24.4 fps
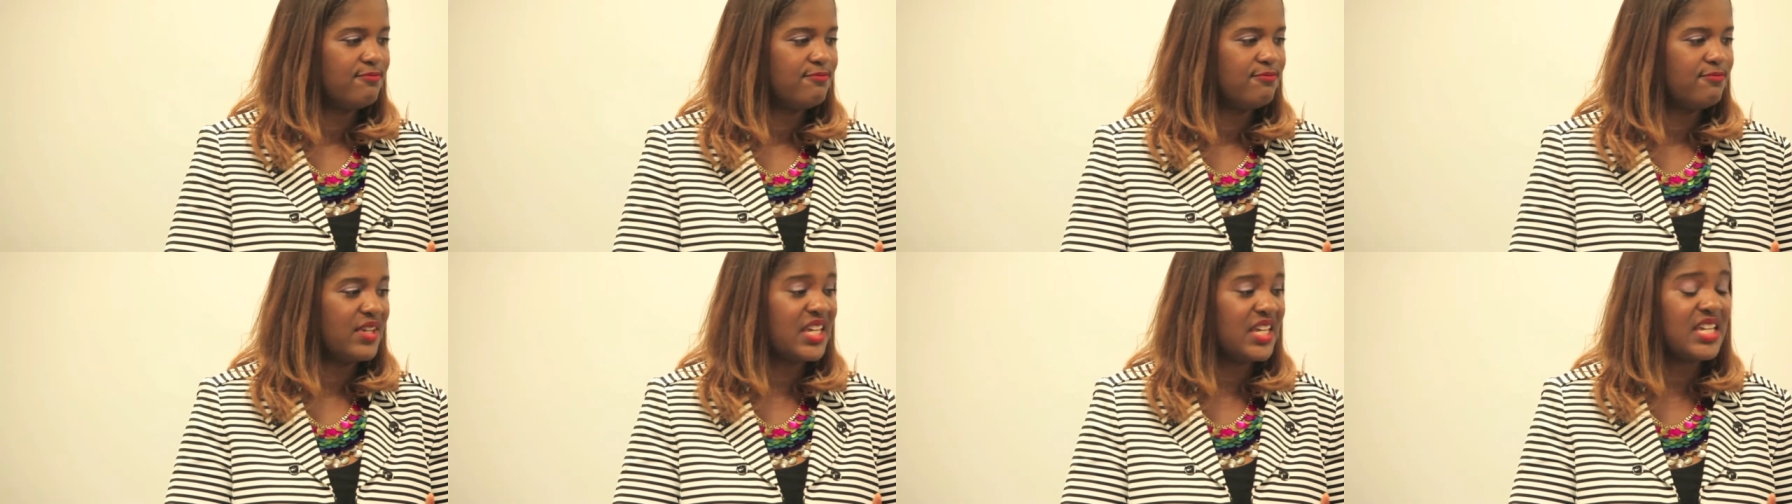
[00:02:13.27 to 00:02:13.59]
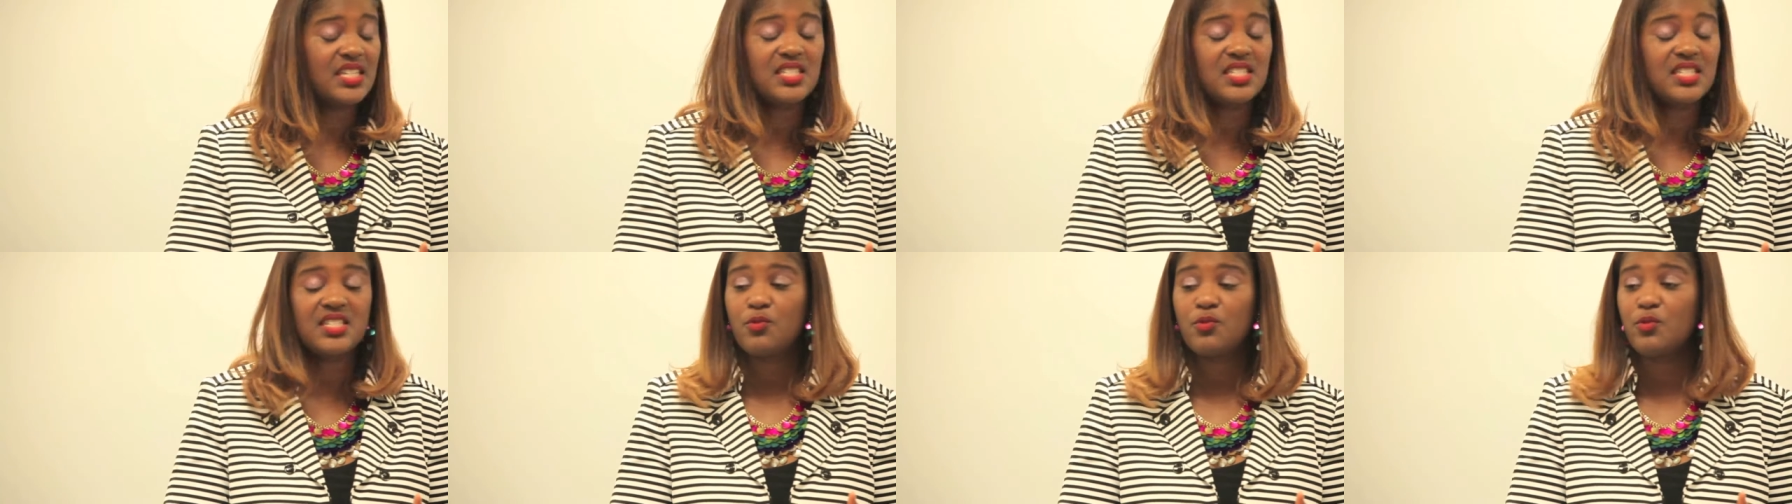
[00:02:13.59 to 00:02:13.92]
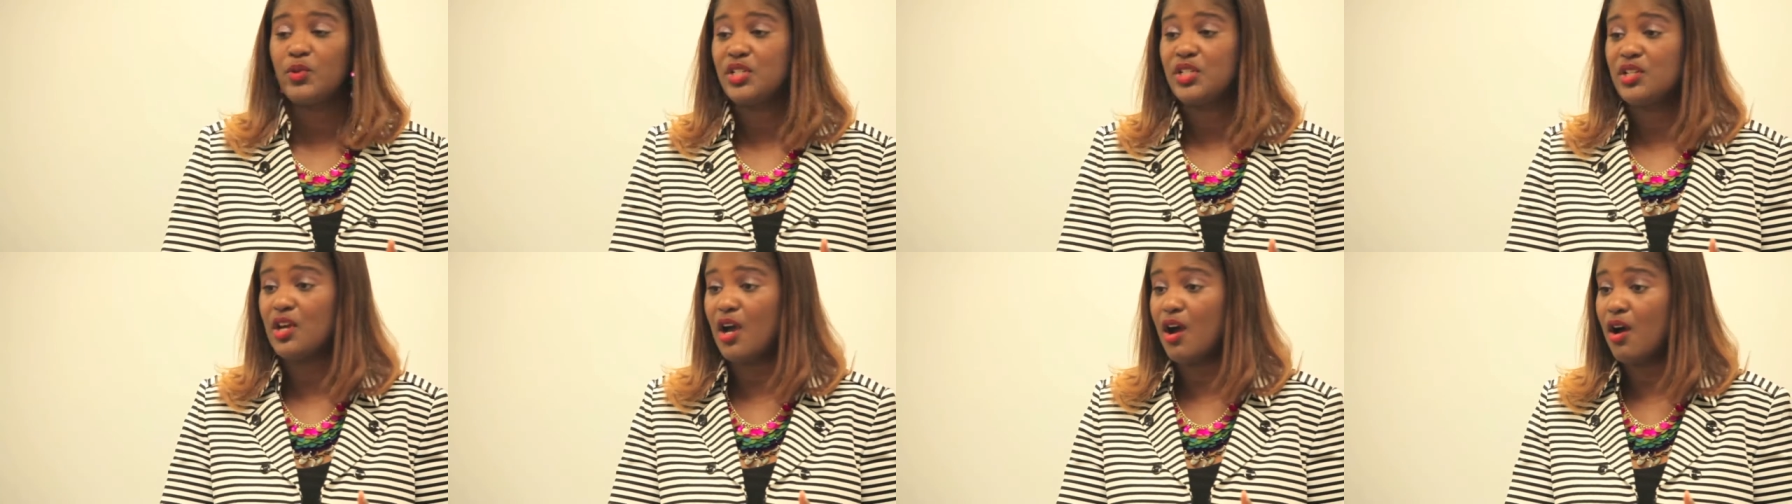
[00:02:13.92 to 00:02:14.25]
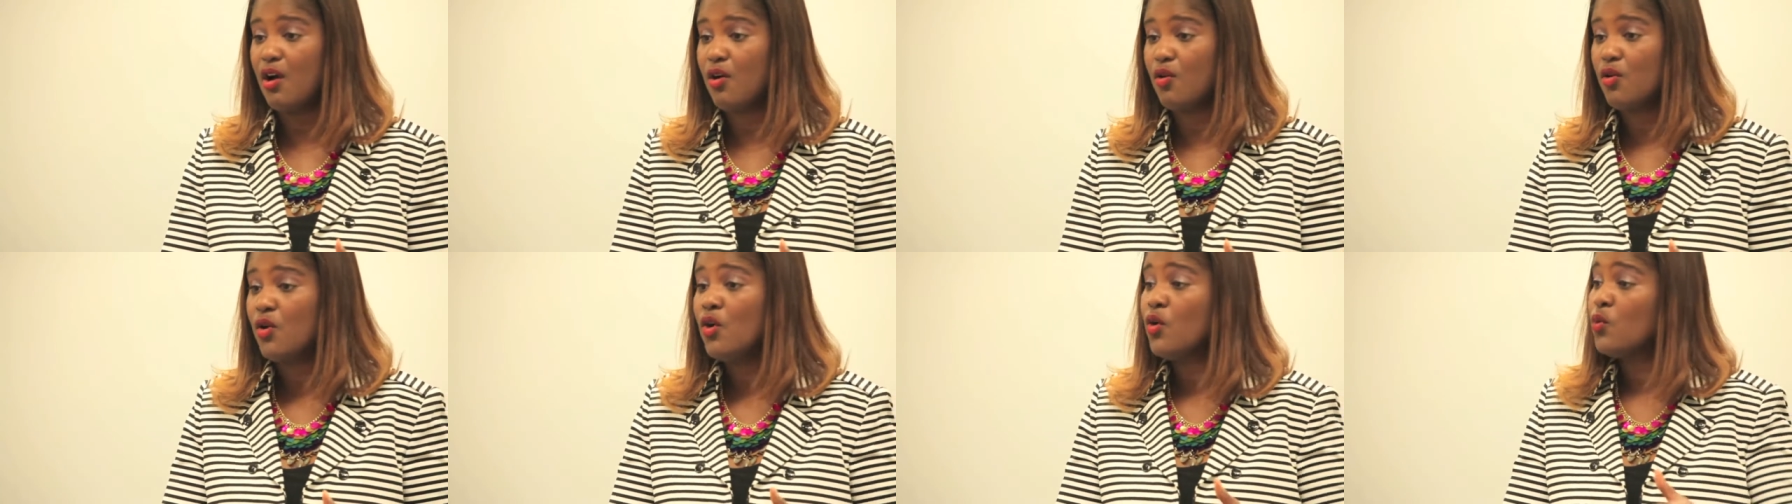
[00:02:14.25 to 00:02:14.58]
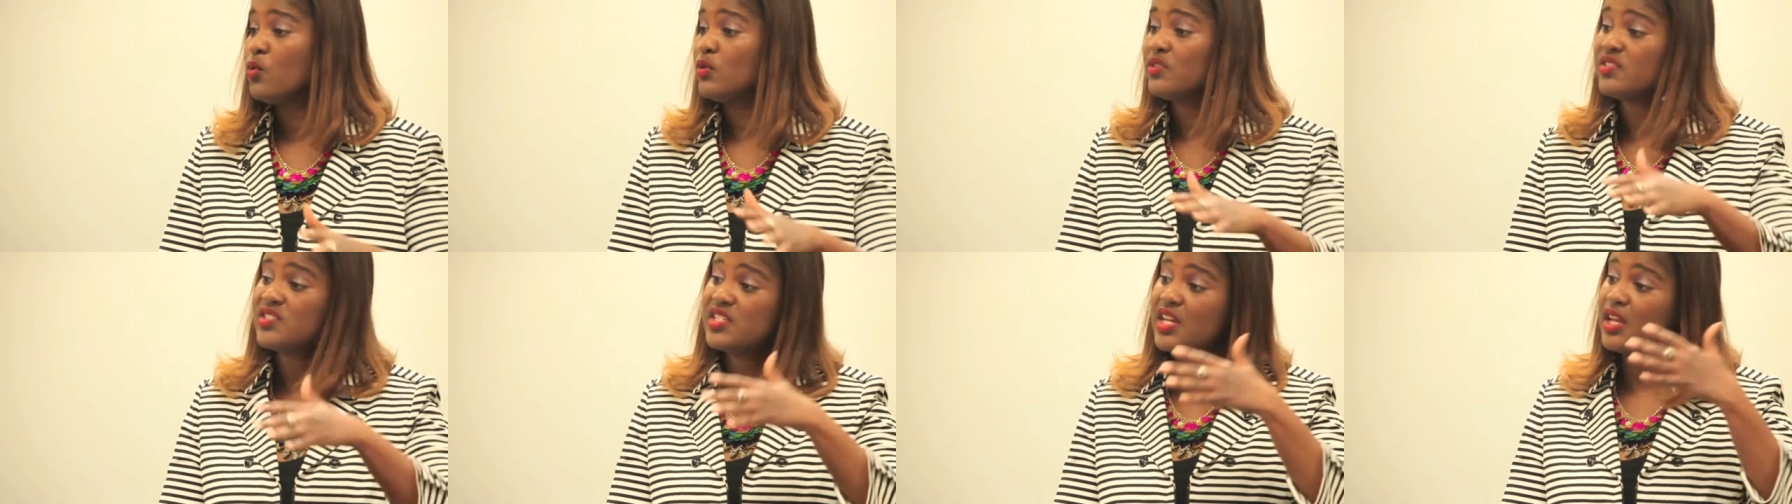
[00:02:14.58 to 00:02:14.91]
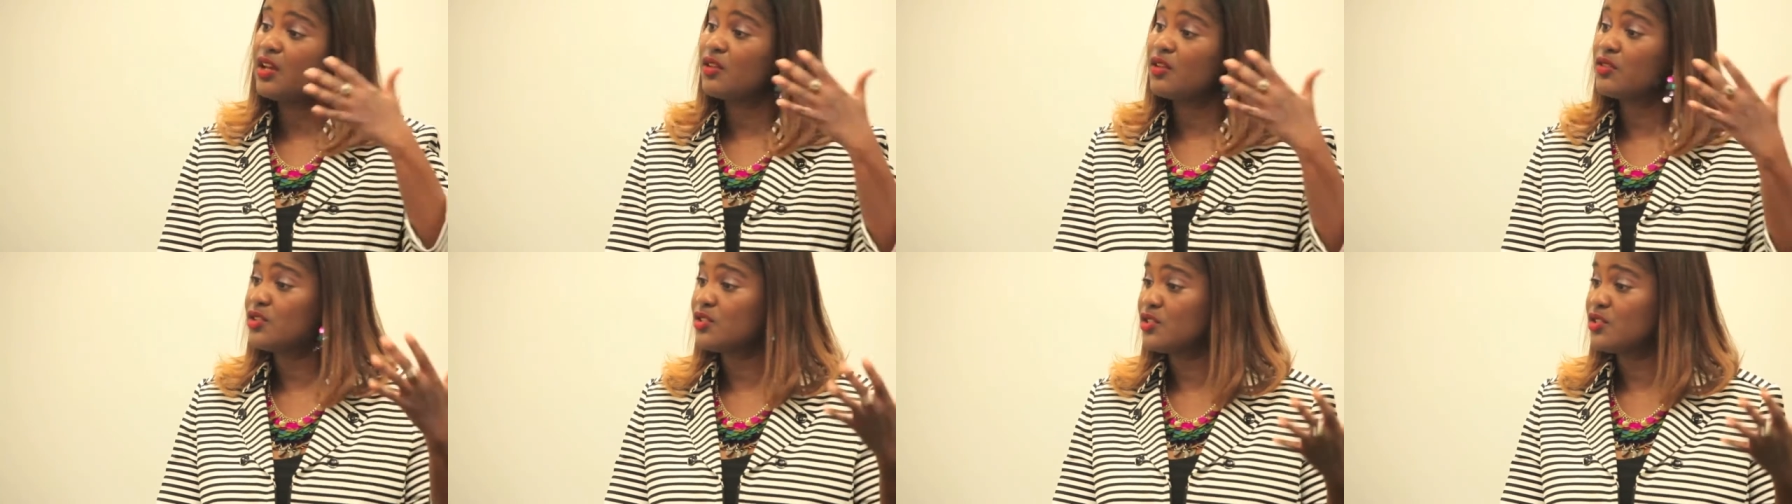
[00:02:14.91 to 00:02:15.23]
Because if we don't, we'll stay
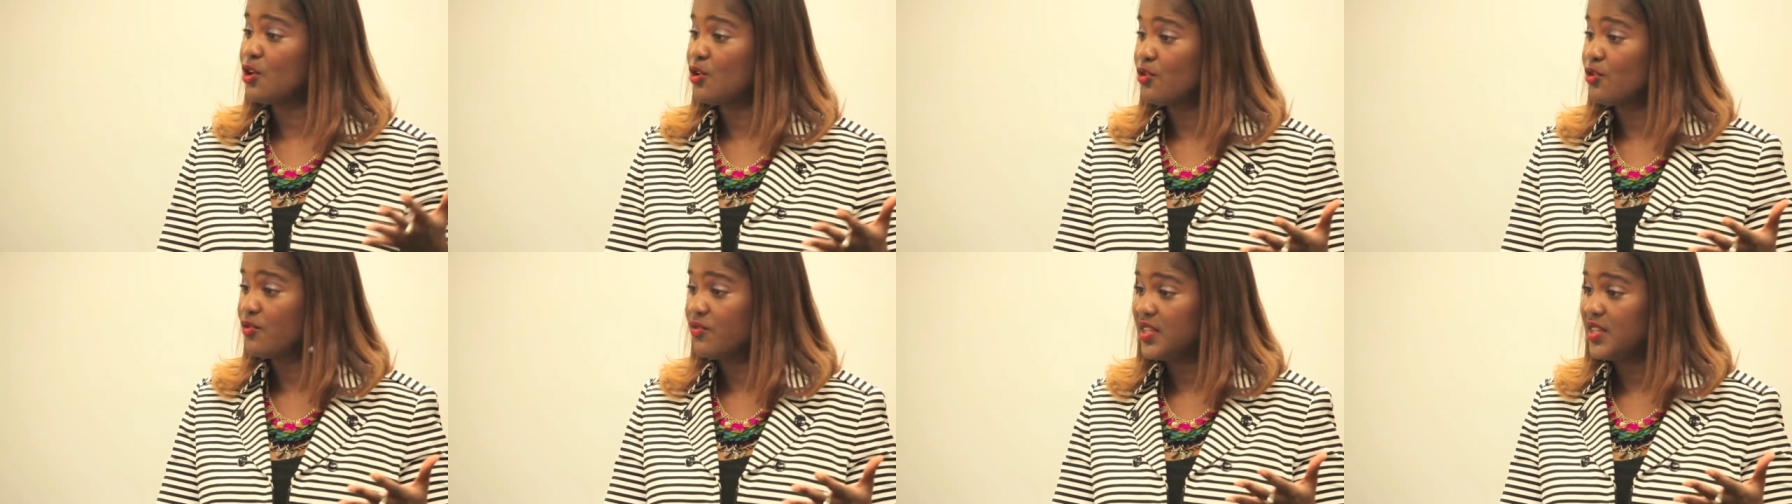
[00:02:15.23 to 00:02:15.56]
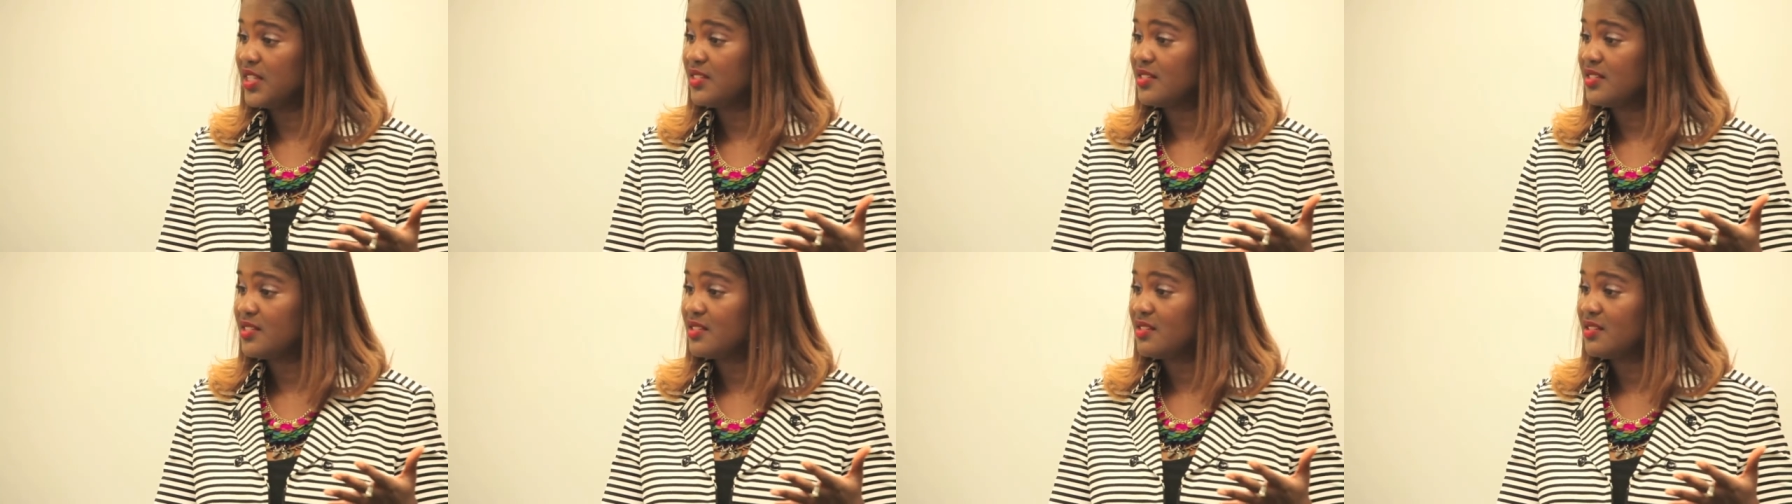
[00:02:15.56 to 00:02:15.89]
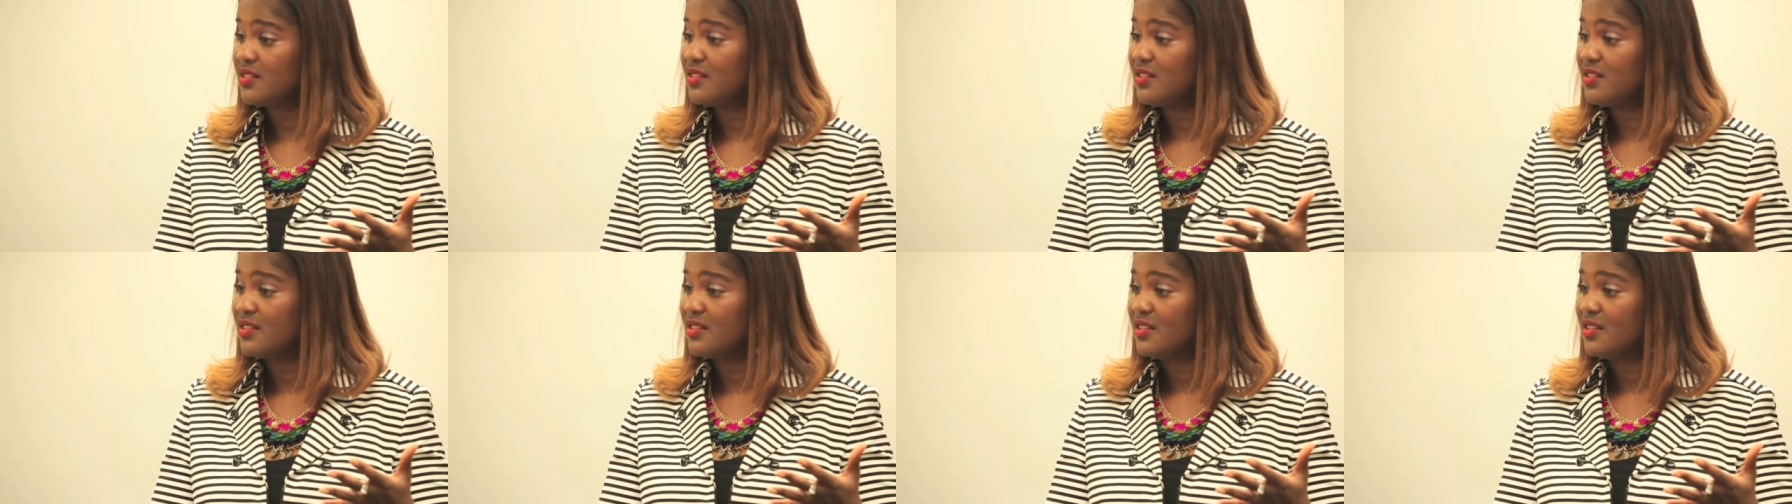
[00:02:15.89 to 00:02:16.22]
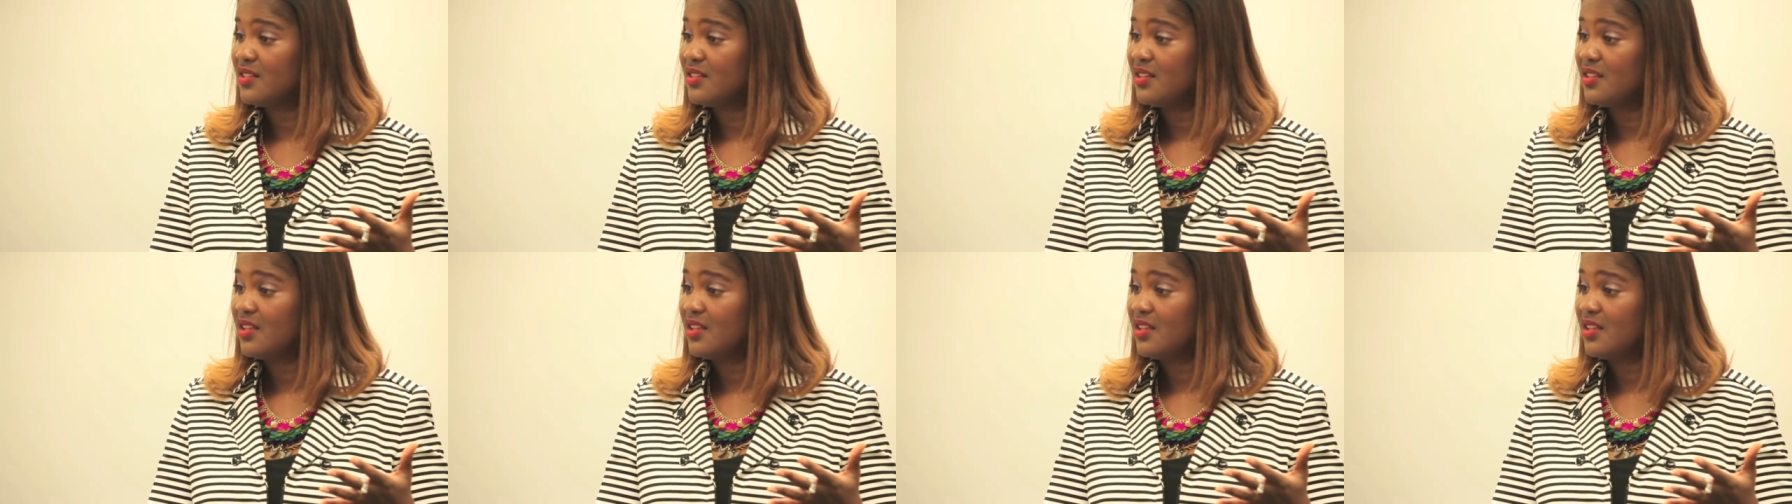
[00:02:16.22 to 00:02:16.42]
on the surface